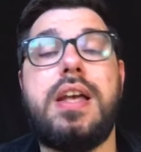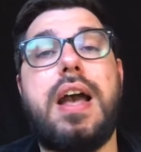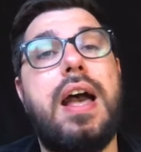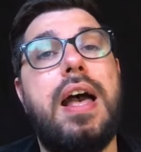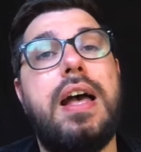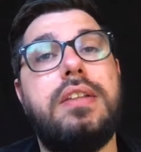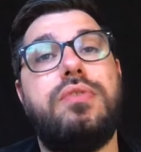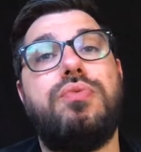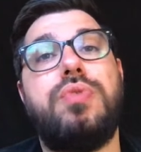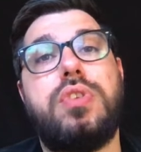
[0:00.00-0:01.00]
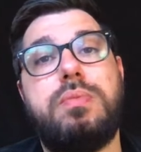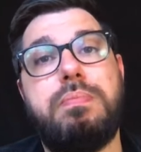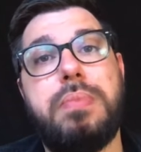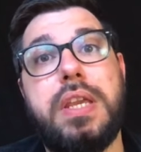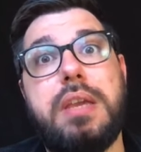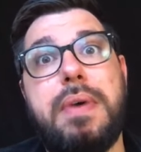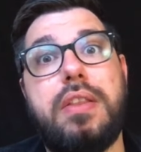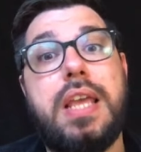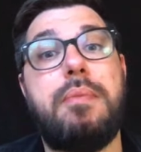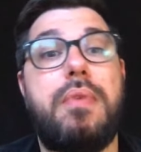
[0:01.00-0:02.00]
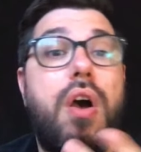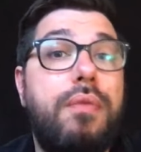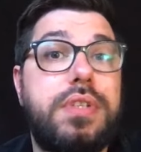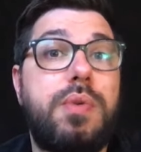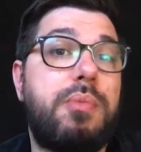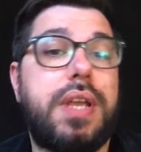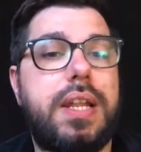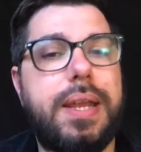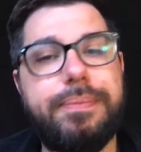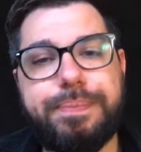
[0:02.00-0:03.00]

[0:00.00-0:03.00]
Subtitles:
And we'll speak about them, obviously, when we get there.